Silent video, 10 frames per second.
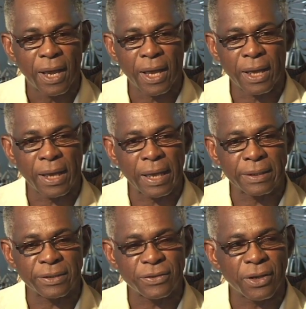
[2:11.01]

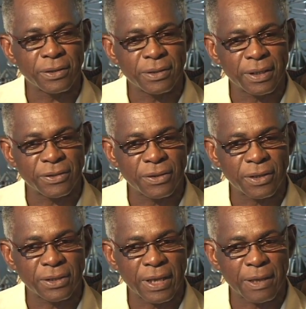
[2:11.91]
and it's not
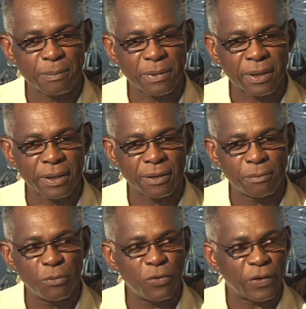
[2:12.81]

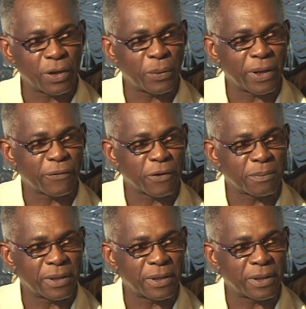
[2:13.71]
moving away from